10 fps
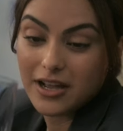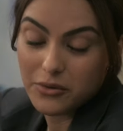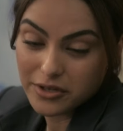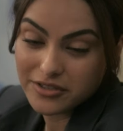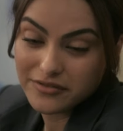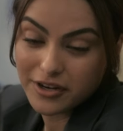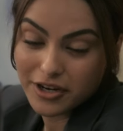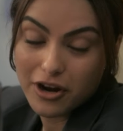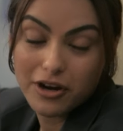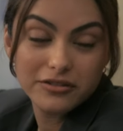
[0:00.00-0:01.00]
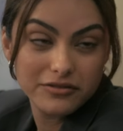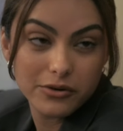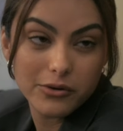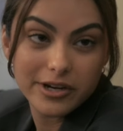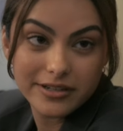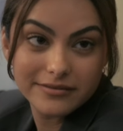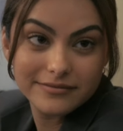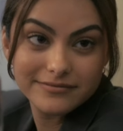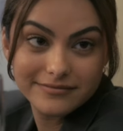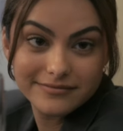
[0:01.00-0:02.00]
explains her involvement in the art
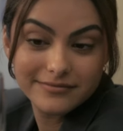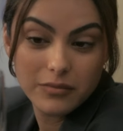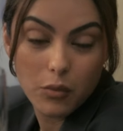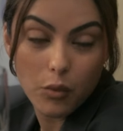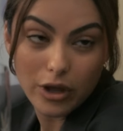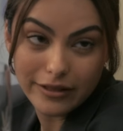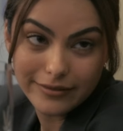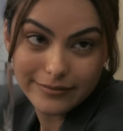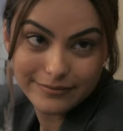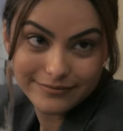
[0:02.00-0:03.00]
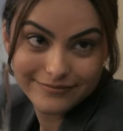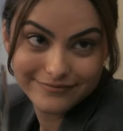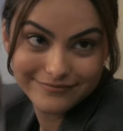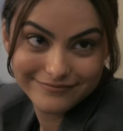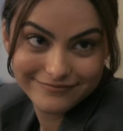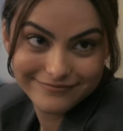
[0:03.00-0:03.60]
field and her work-related journey.